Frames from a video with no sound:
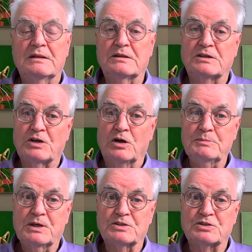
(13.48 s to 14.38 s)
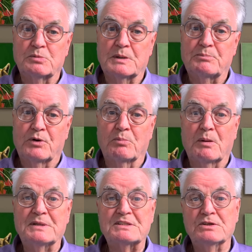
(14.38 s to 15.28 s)
The time-consuming
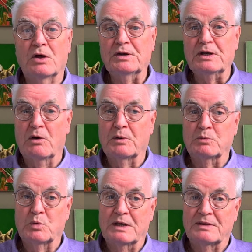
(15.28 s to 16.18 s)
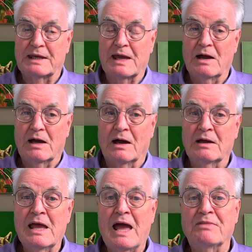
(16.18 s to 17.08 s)
problem is not knowing where they are
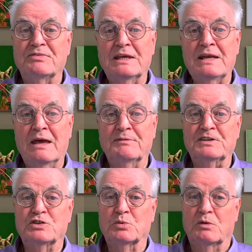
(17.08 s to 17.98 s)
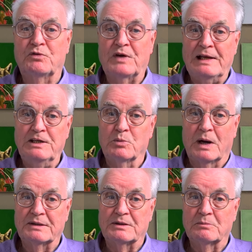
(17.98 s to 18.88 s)
and then having to
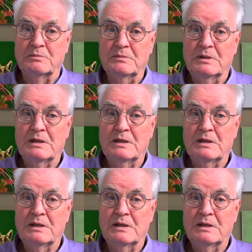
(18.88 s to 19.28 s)
evaluate them